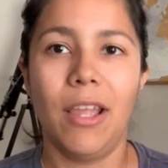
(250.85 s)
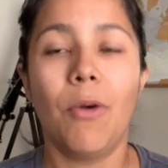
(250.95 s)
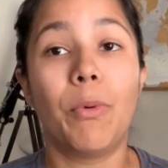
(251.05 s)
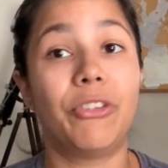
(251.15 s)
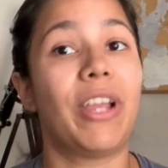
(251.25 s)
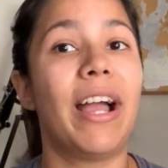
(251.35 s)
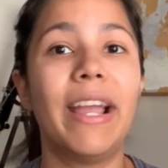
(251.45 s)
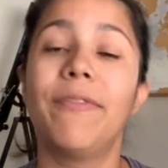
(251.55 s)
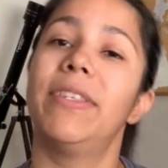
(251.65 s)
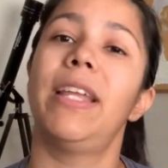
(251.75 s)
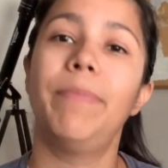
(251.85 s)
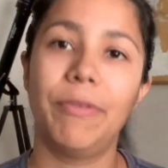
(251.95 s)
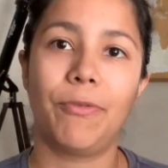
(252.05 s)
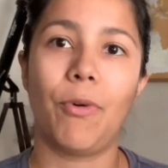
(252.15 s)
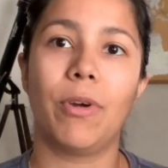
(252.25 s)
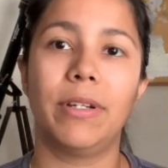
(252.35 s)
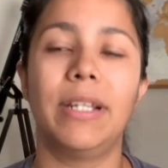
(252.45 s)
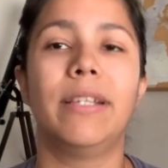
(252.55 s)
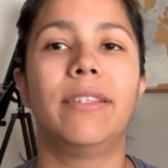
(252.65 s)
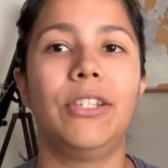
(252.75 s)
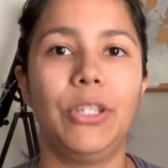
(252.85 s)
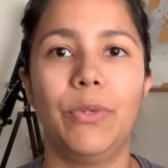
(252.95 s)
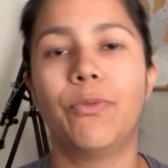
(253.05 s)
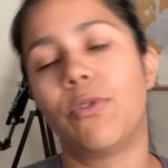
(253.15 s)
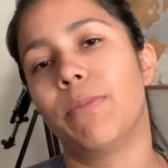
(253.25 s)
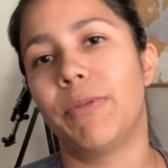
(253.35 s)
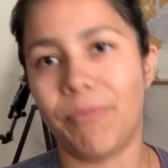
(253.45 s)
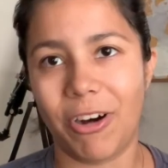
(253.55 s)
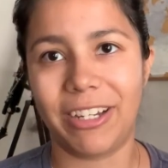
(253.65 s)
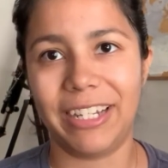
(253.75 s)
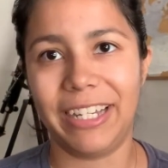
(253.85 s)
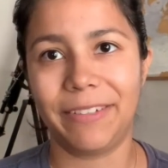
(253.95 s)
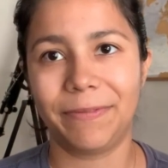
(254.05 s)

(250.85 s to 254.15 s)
which I have said before is a new form of marketing.